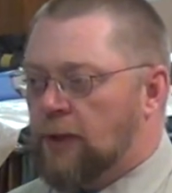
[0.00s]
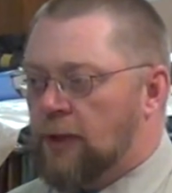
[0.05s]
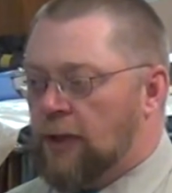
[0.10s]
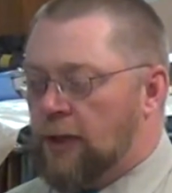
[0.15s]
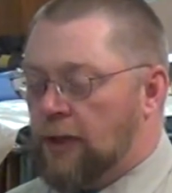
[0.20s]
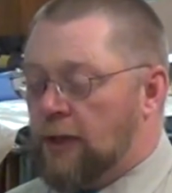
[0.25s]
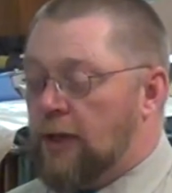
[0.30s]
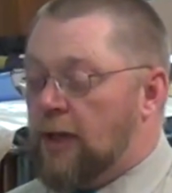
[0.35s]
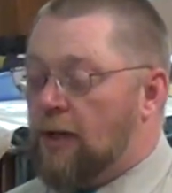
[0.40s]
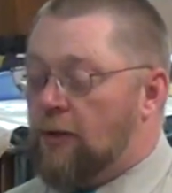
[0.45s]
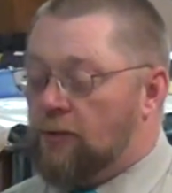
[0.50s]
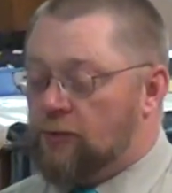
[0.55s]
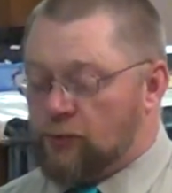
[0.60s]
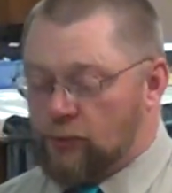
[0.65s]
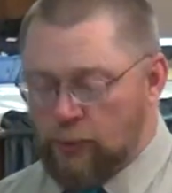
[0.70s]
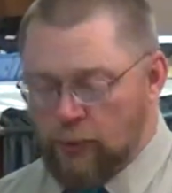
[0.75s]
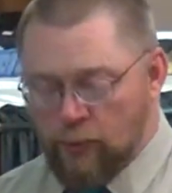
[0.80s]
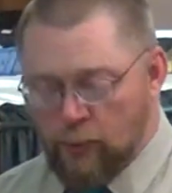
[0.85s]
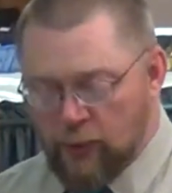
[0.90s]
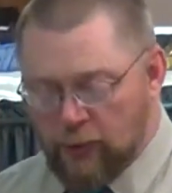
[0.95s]
And now, as
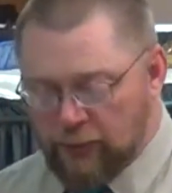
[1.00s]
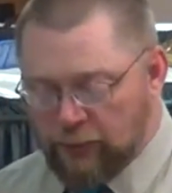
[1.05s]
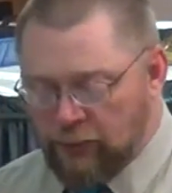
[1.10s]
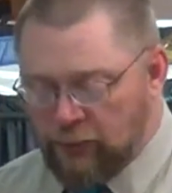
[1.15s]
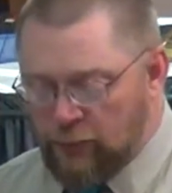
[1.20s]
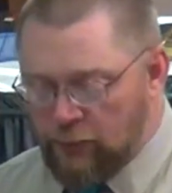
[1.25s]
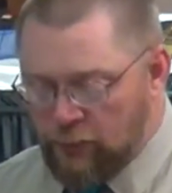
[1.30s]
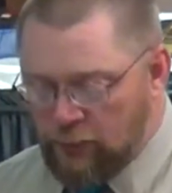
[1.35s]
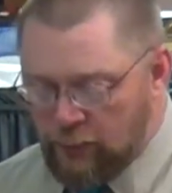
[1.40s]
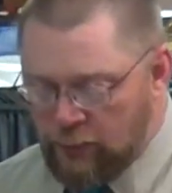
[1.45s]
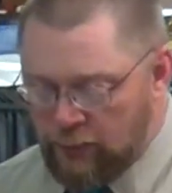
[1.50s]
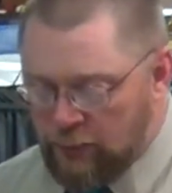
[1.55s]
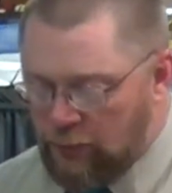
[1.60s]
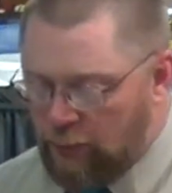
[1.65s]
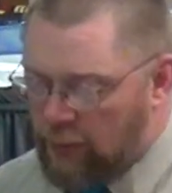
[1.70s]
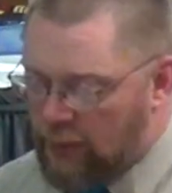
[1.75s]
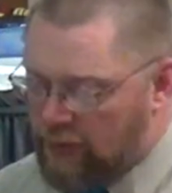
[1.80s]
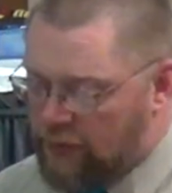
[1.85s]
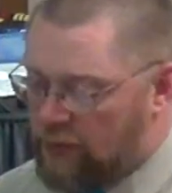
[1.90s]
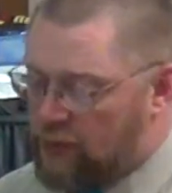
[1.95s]
we work through the
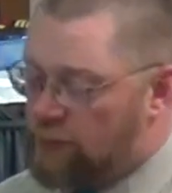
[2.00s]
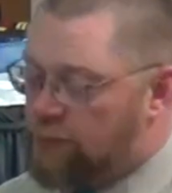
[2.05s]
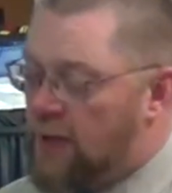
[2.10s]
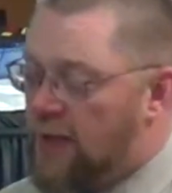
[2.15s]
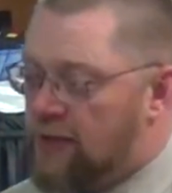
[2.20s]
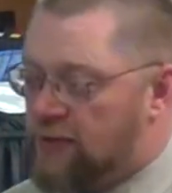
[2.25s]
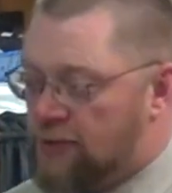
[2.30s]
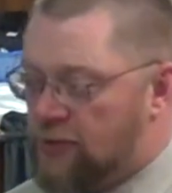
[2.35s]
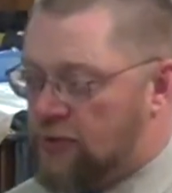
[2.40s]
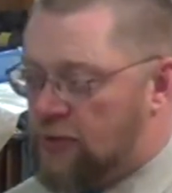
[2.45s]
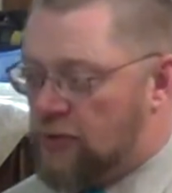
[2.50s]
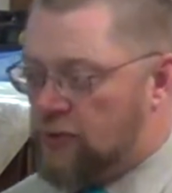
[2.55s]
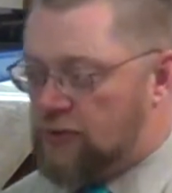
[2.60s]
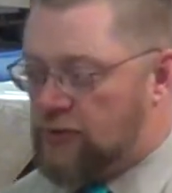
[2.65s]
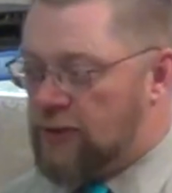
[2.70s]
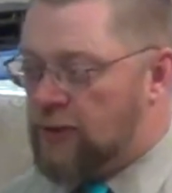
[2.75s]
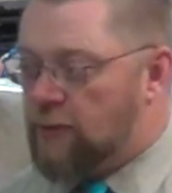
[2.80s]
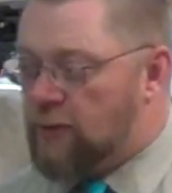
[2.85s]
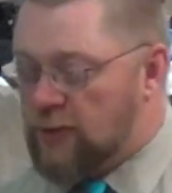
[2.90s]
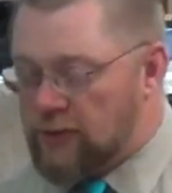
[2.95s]
rest of this passage, you can
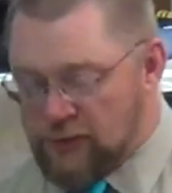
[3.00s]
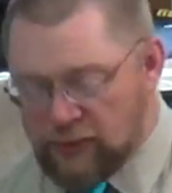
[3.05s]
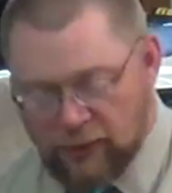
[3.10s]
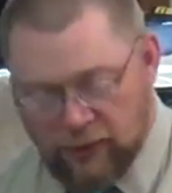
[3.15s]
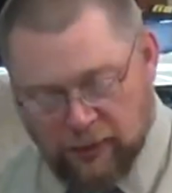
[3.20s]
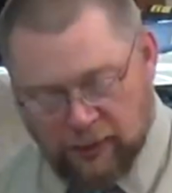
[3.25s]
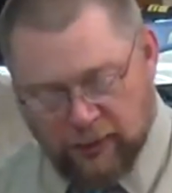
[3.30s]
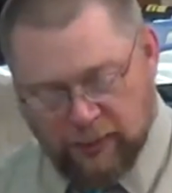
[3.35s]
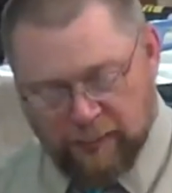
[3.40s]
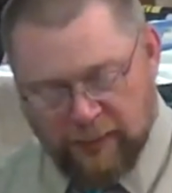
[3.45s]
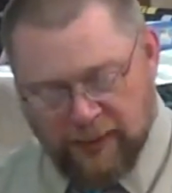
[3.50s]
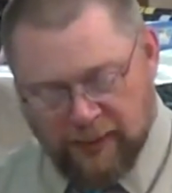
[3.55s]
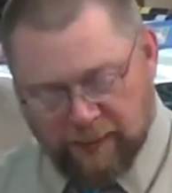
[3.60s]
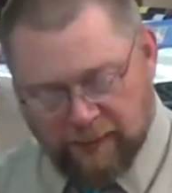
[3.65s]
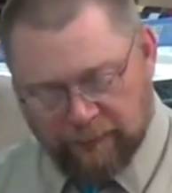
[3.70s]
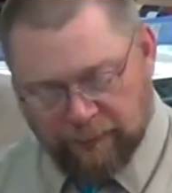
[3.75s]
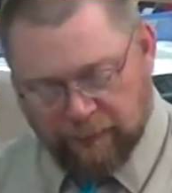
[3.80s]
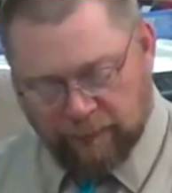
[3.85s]
see what he's talking about.